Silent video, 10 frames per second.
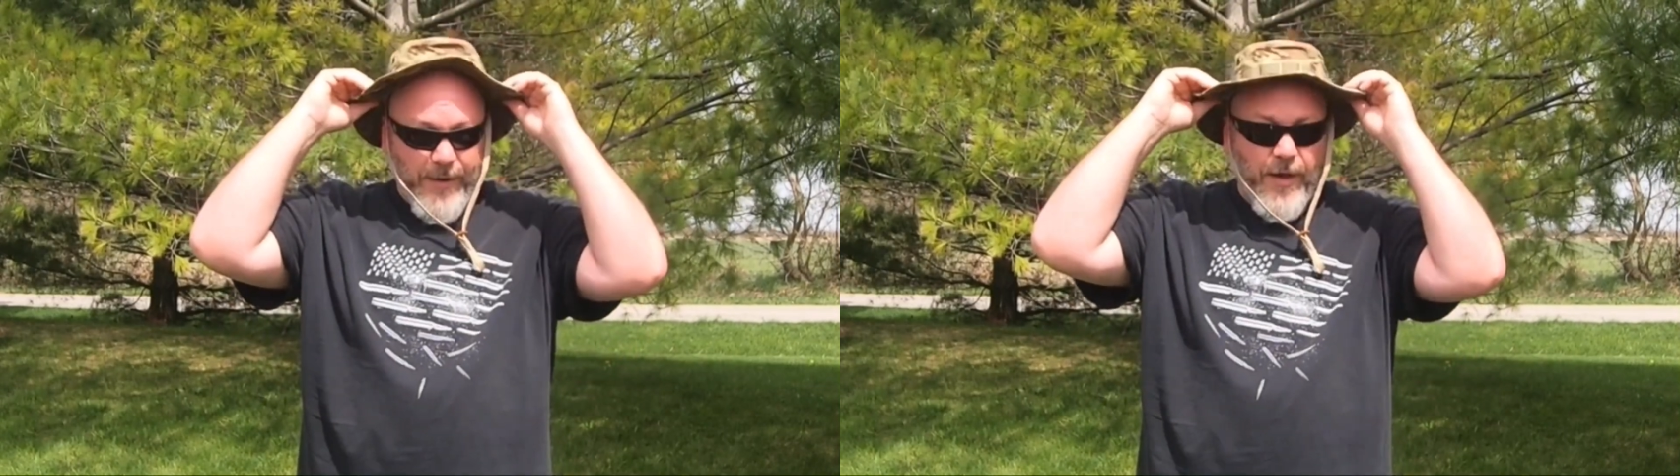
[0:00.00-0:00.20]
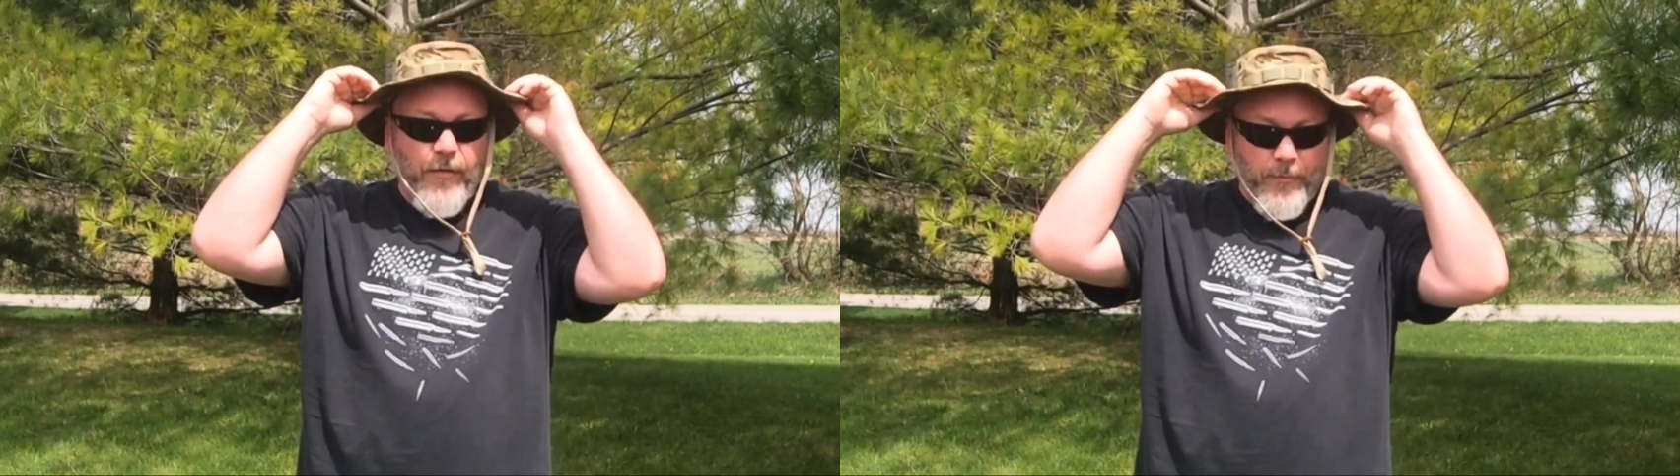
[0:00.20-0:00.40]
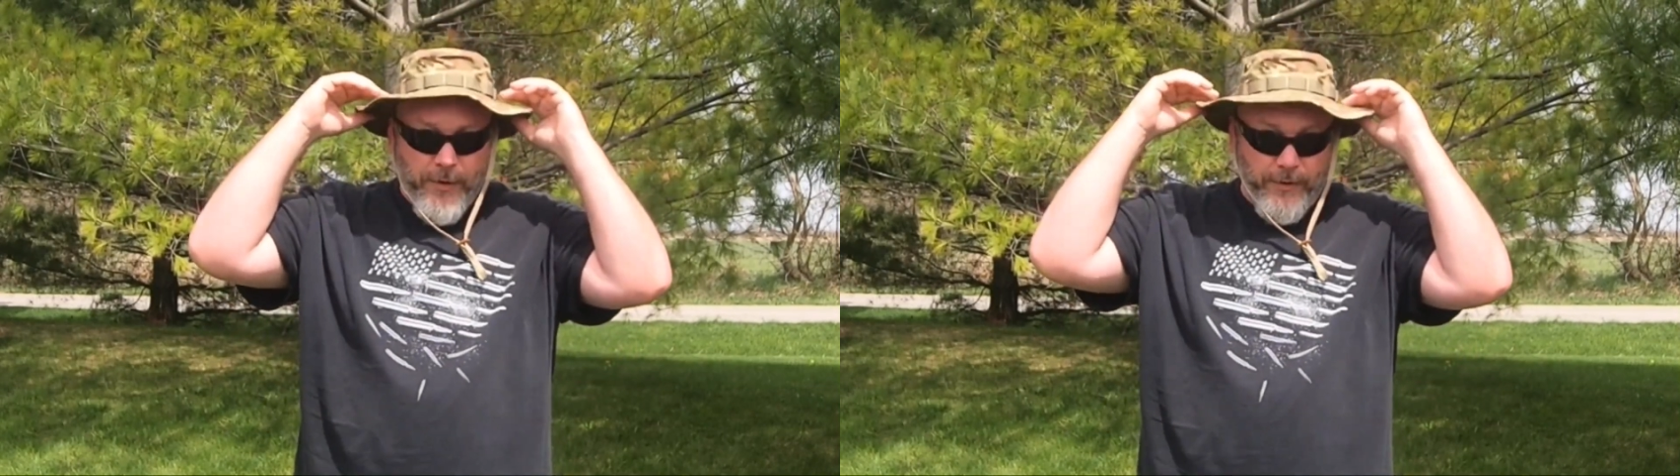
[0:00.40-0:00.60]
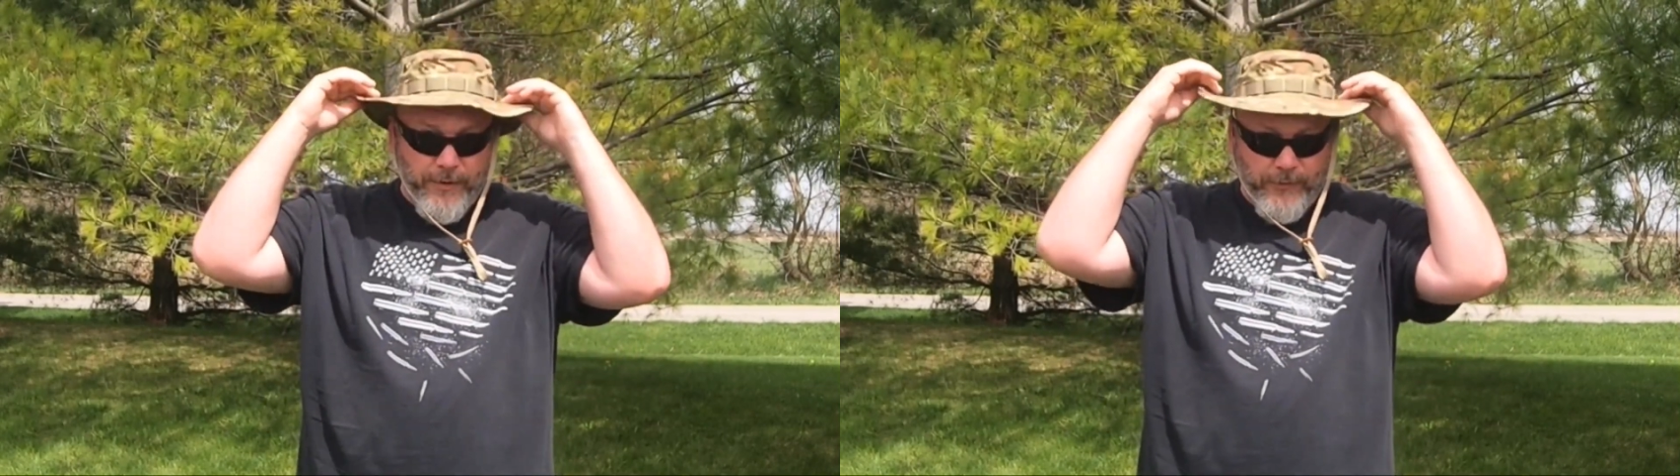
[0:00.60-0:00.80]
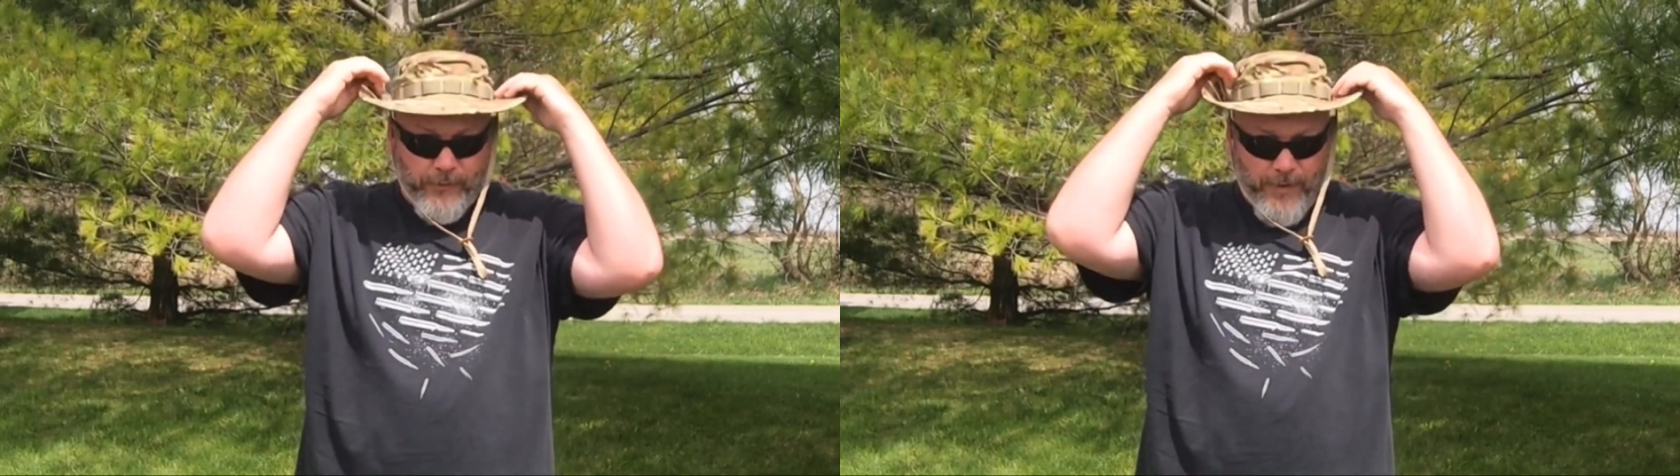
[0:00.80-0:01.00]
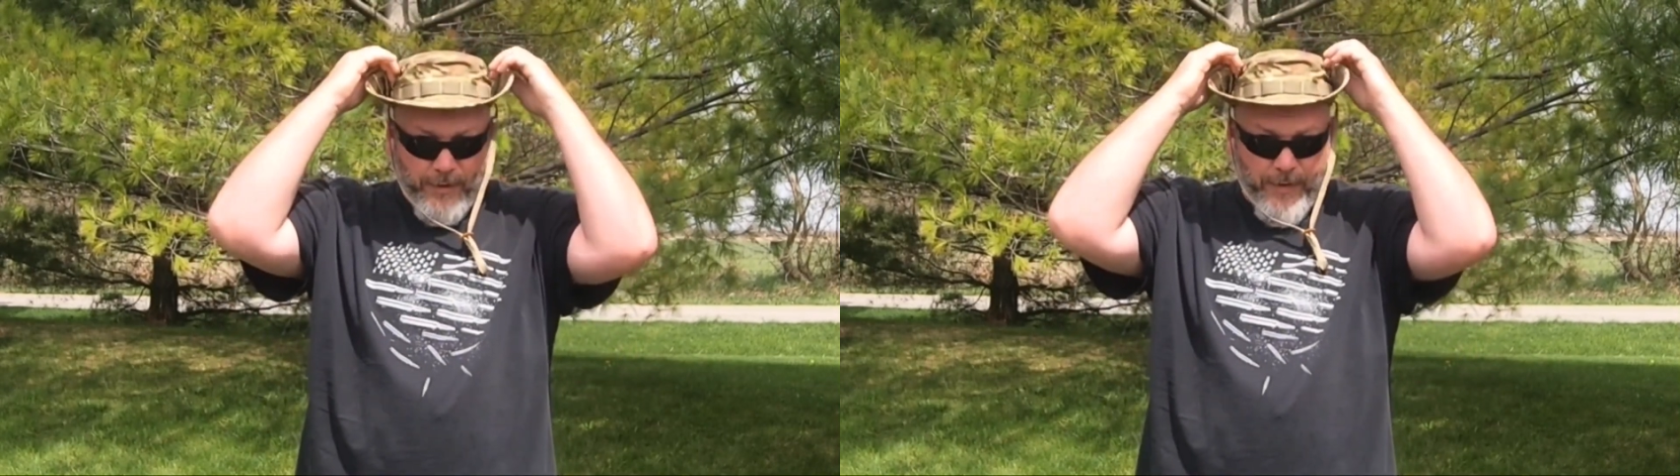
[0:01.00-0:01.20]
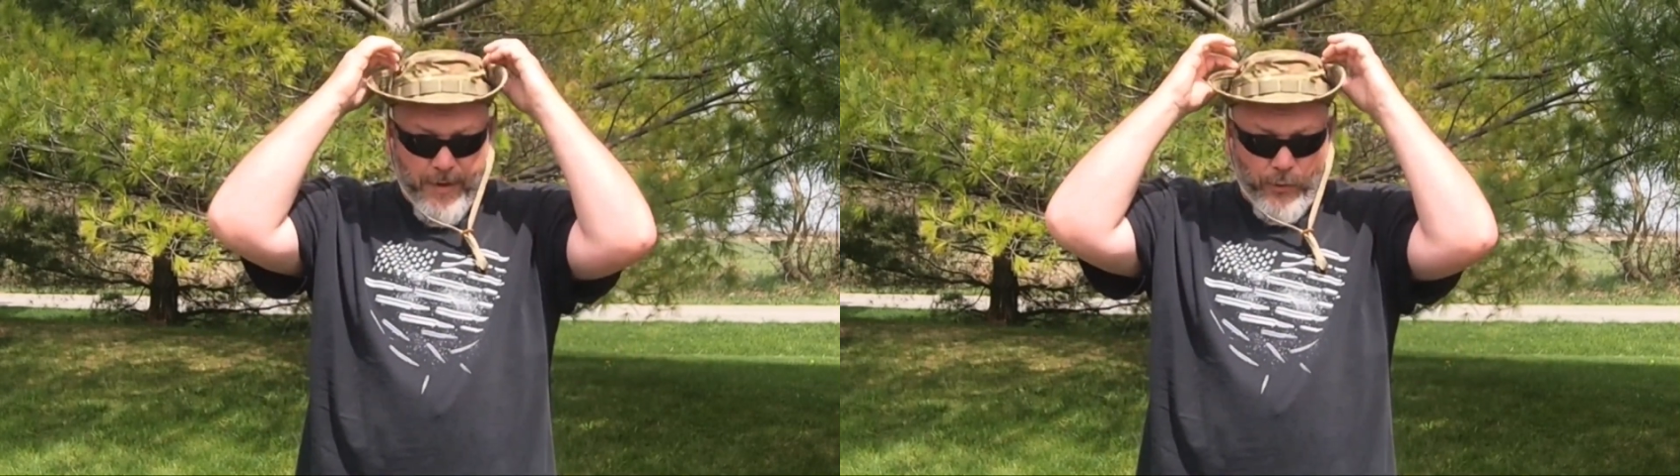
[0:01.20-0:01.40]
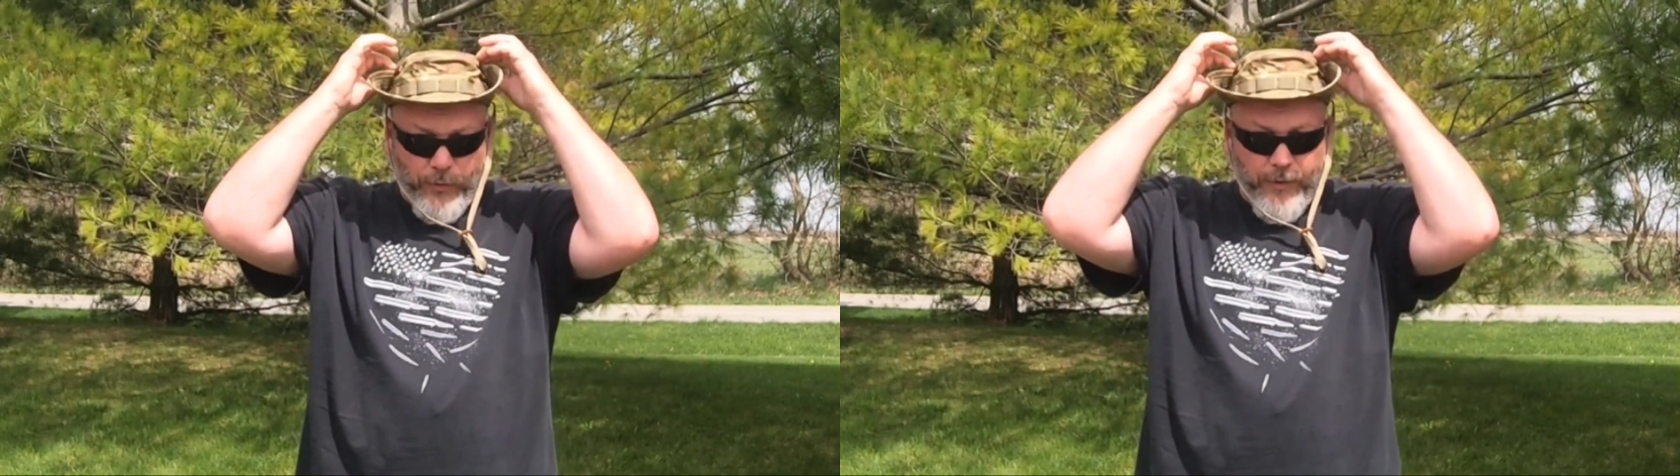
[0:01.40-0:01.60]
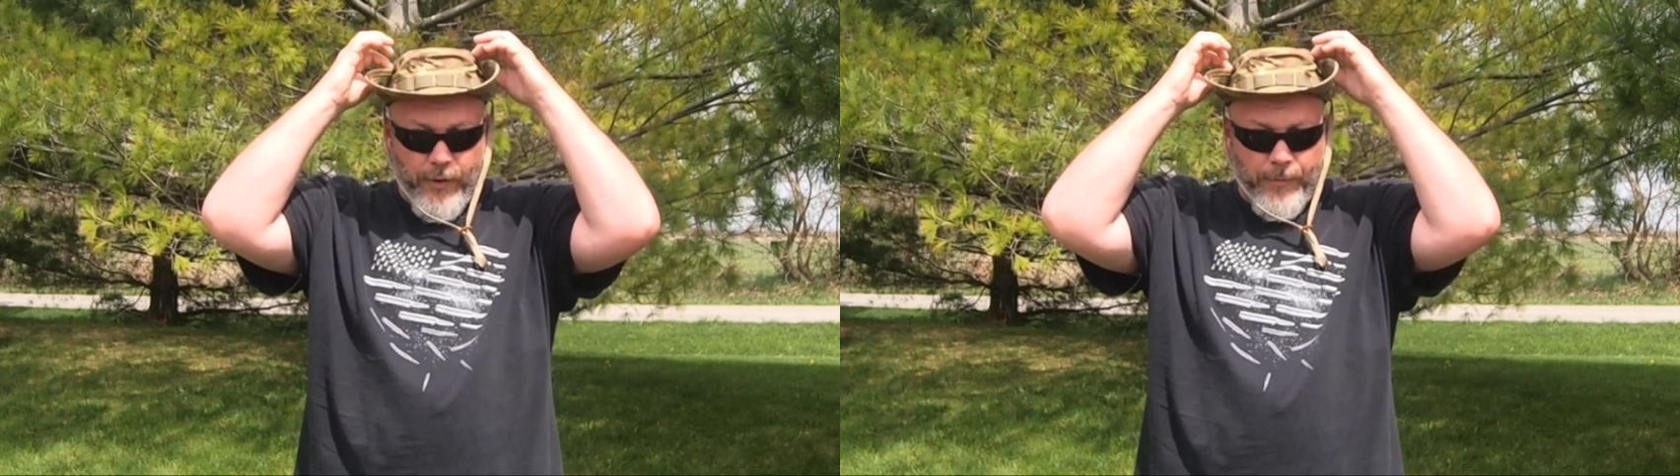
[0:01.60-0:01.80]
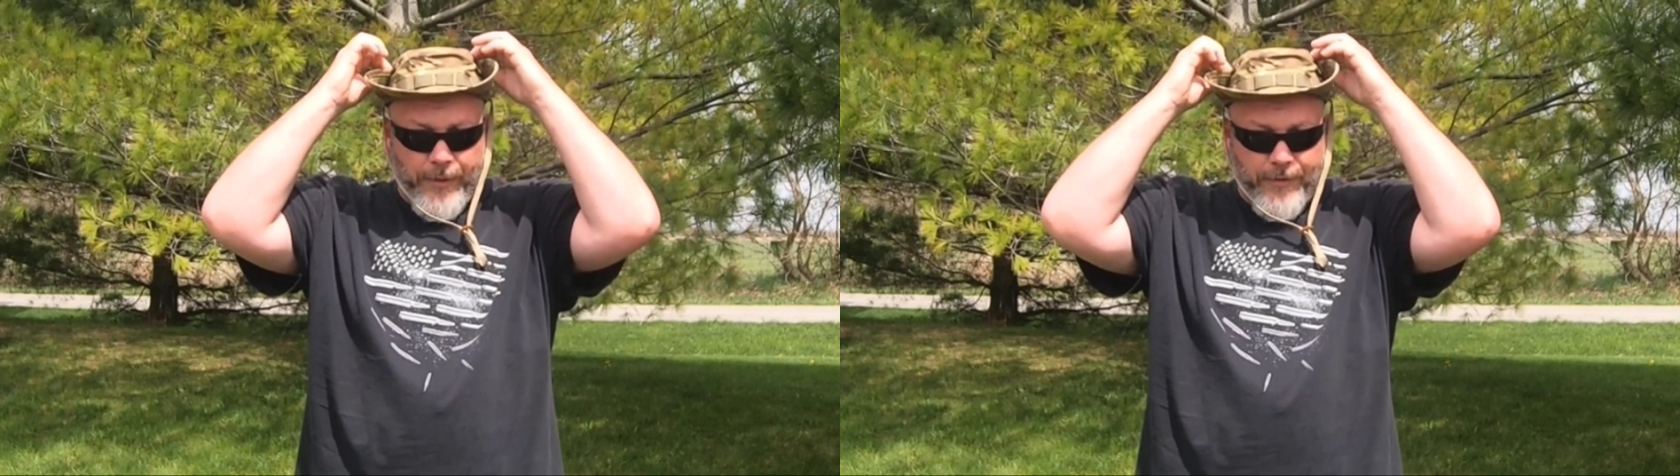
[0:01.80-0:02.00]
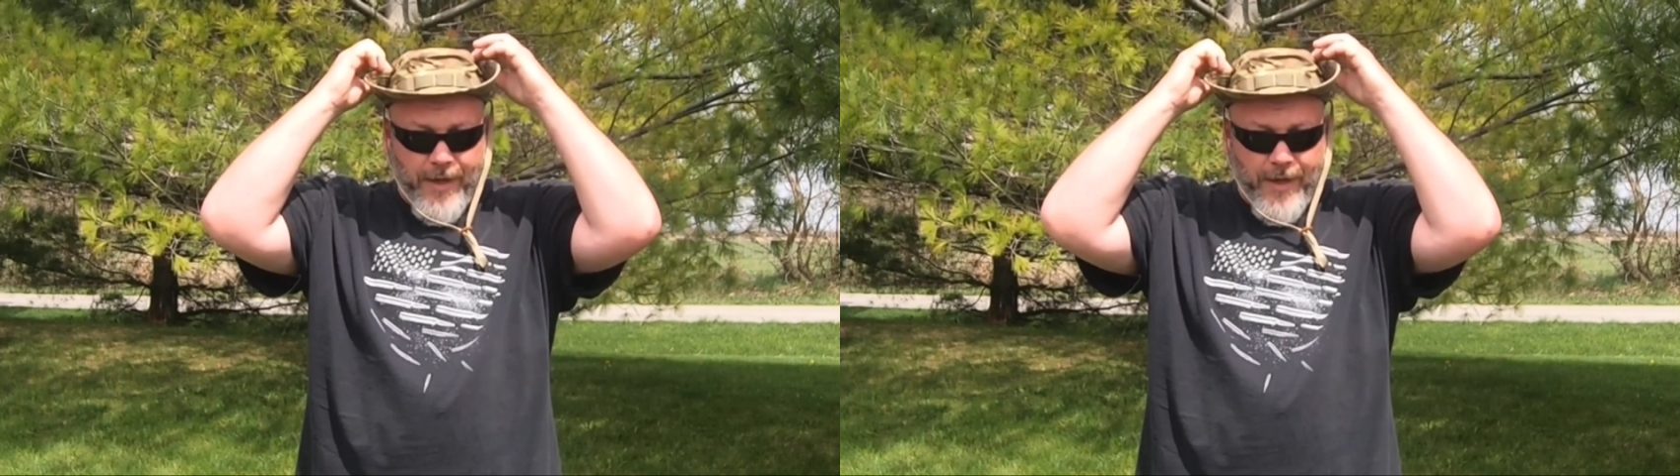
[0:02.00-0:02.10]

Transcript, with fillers: have buttons that hold it up like